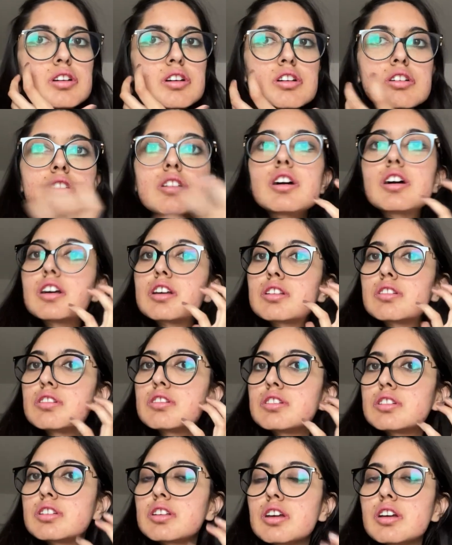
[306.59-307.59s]
on
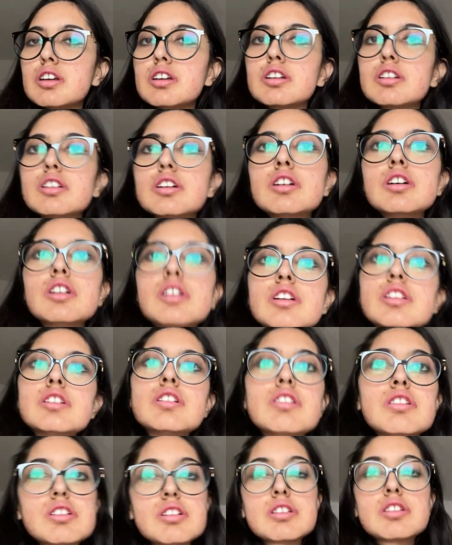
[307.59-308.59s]
either side
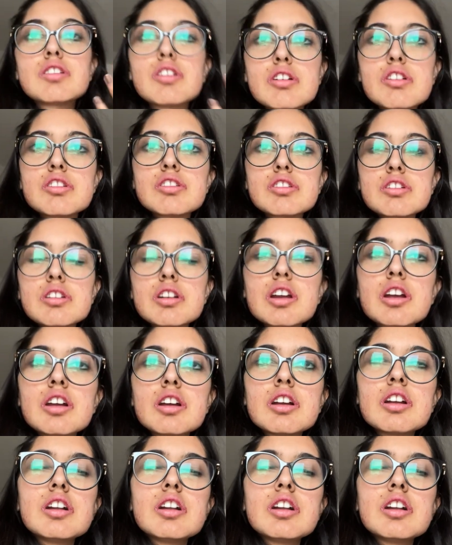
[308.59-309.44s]
since the surgery.